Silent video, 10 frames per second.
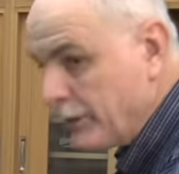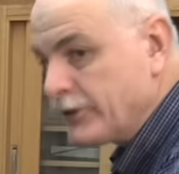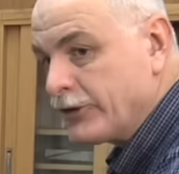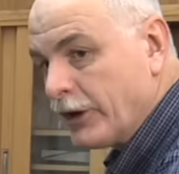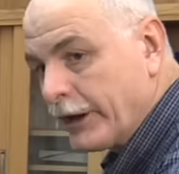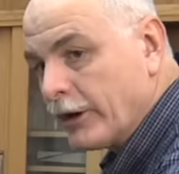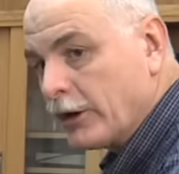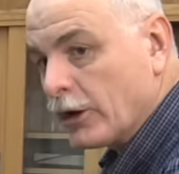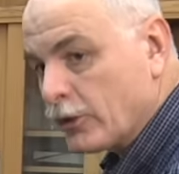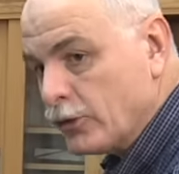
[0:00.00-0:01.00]
be chilly or a
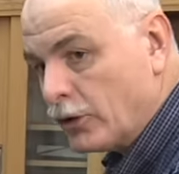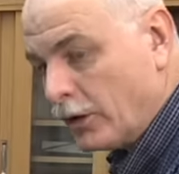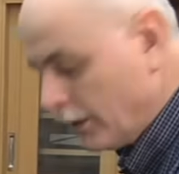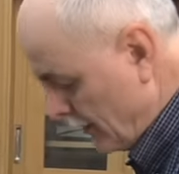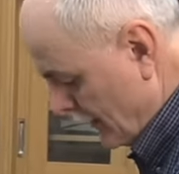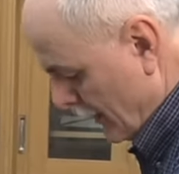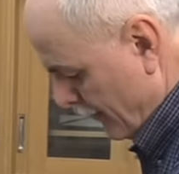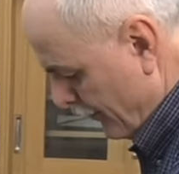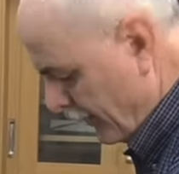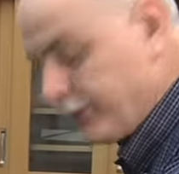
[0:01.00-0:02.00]
little cool,
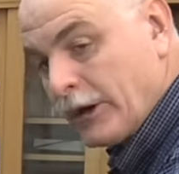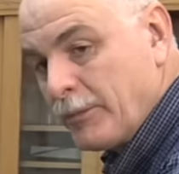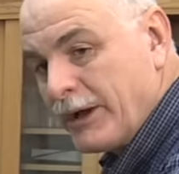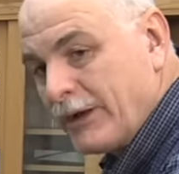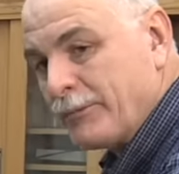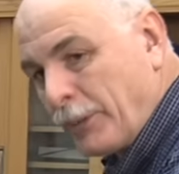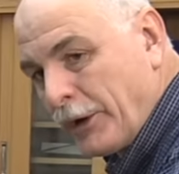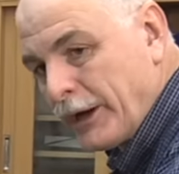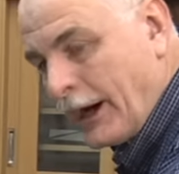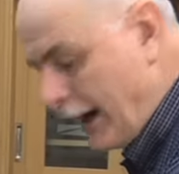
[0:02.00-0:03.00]
but it's going to be at a
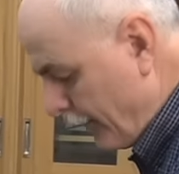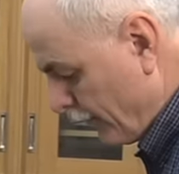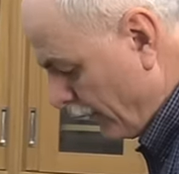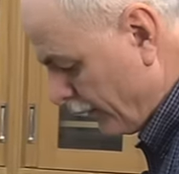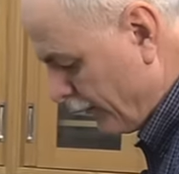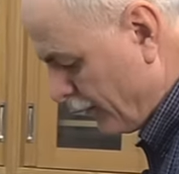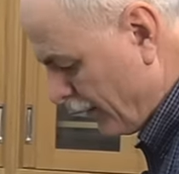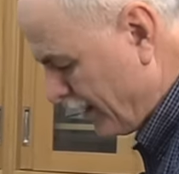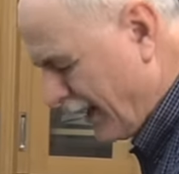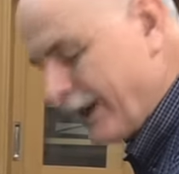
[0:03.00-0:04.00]
pretty high relative
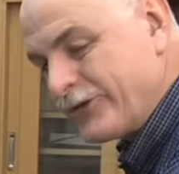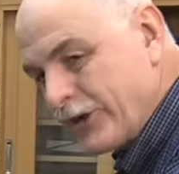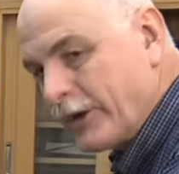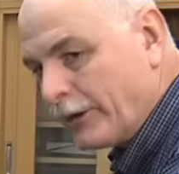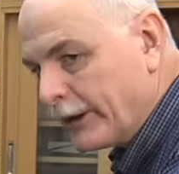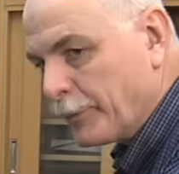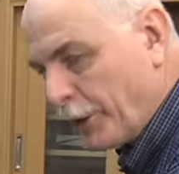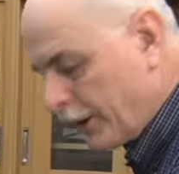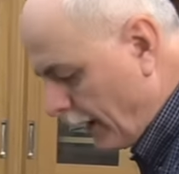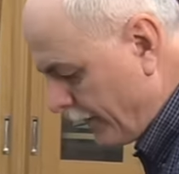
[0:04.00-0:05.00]
humidity and generally a
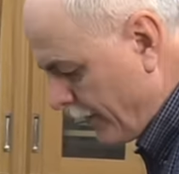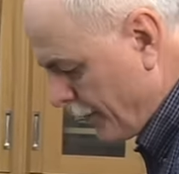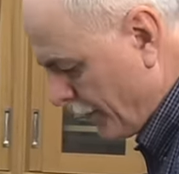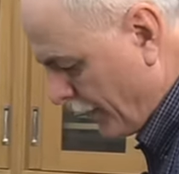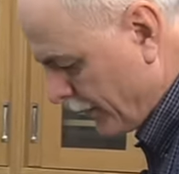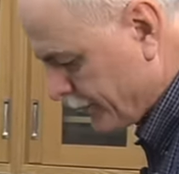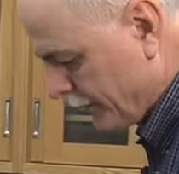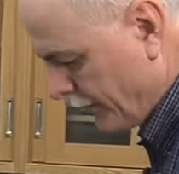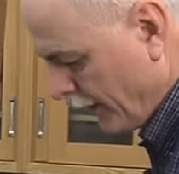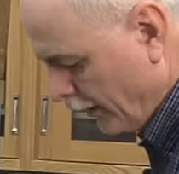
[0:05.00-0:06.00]
pretty high vapor
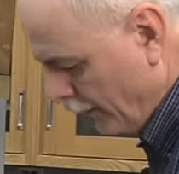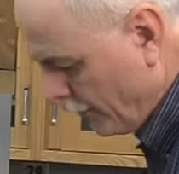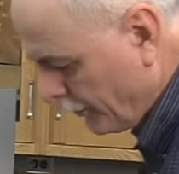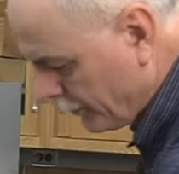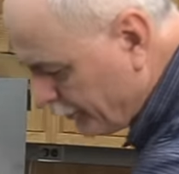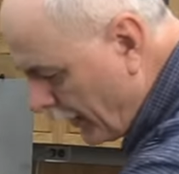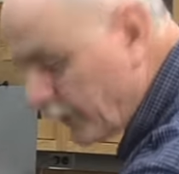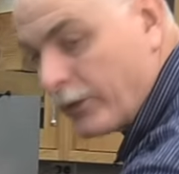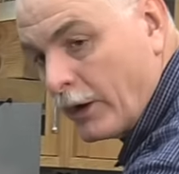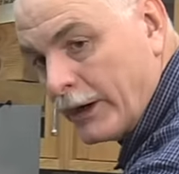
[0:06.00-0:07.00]
pressure with
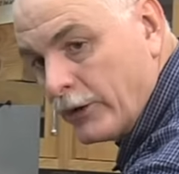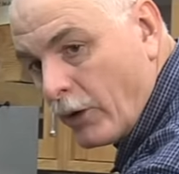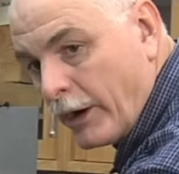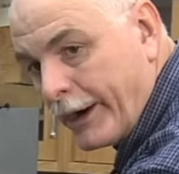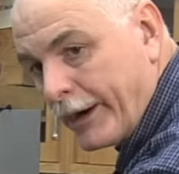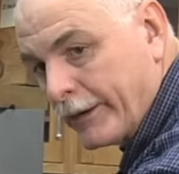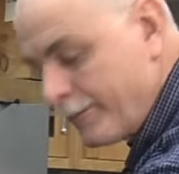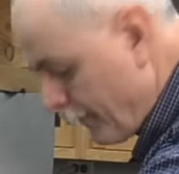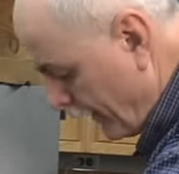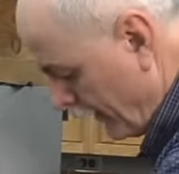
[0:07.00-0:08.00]
respect to our indoor air.
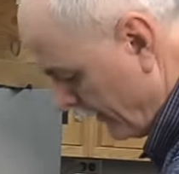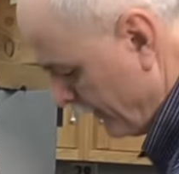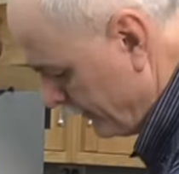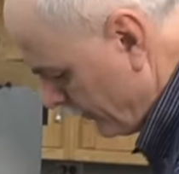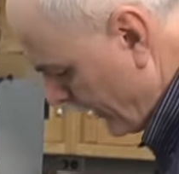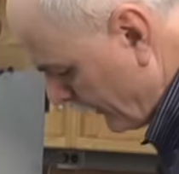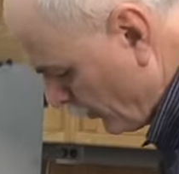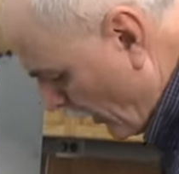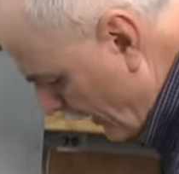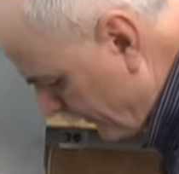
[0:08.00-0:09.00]
So that's why